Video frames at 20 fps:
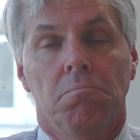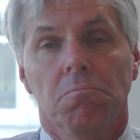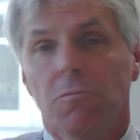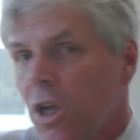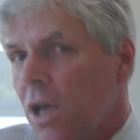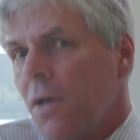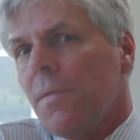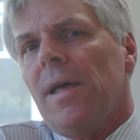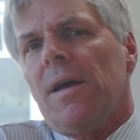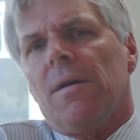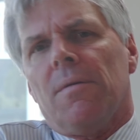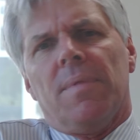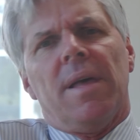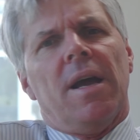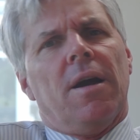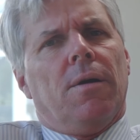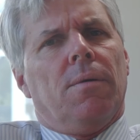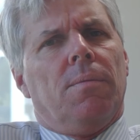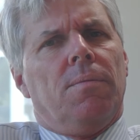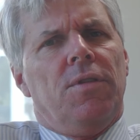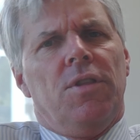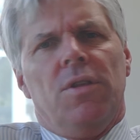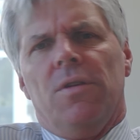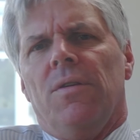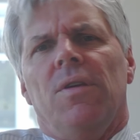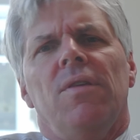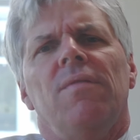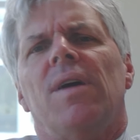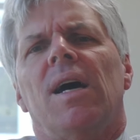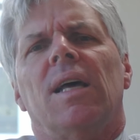So there.
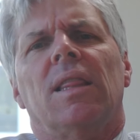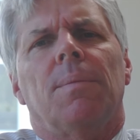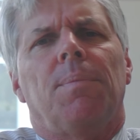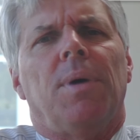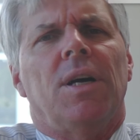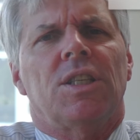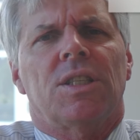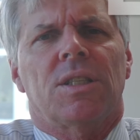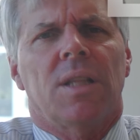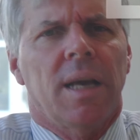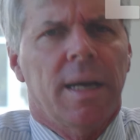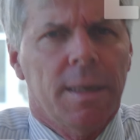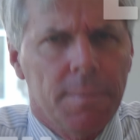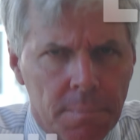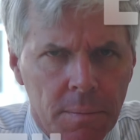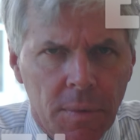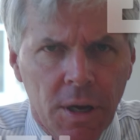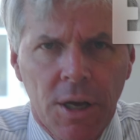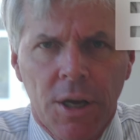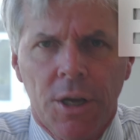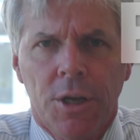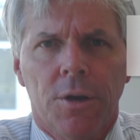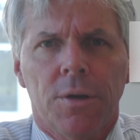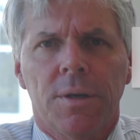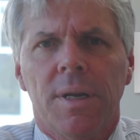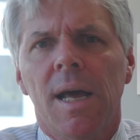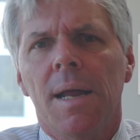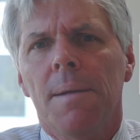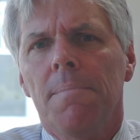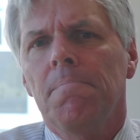You've got the punchline. You're
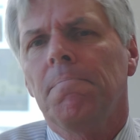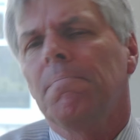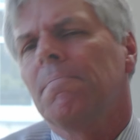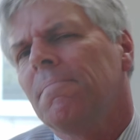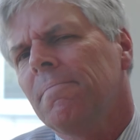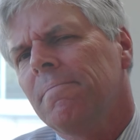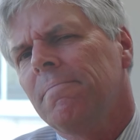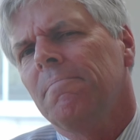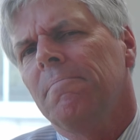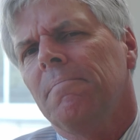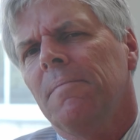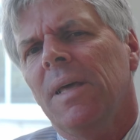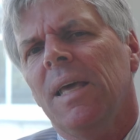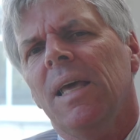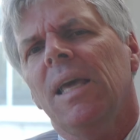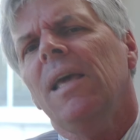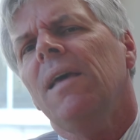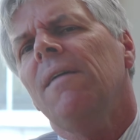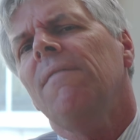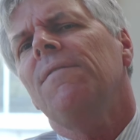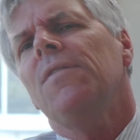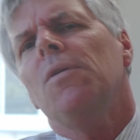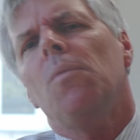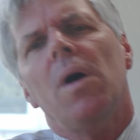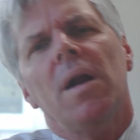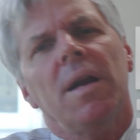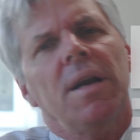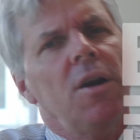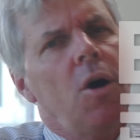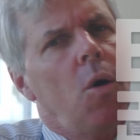done. If you
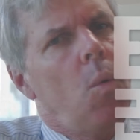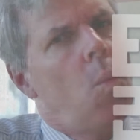want to know